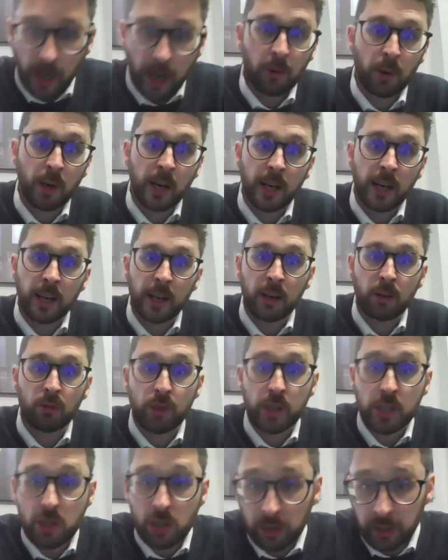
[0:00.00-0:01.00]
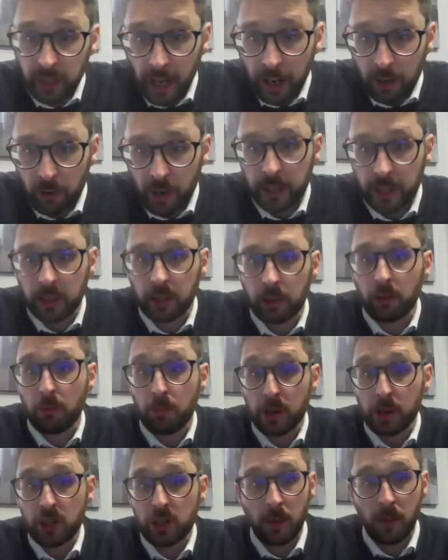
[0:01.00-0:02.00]
our Regional Director of
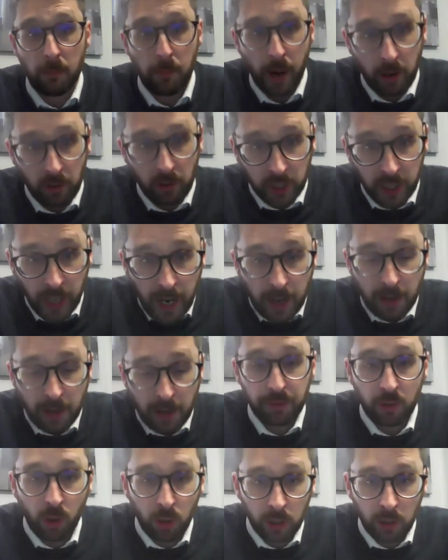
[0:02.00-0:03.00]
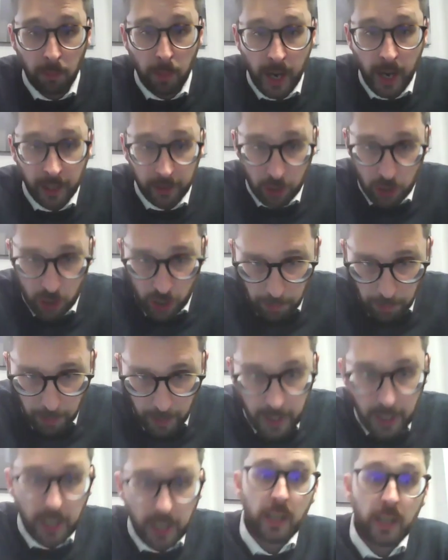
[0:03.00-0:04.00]
Britcham Paraná, for all the partnership,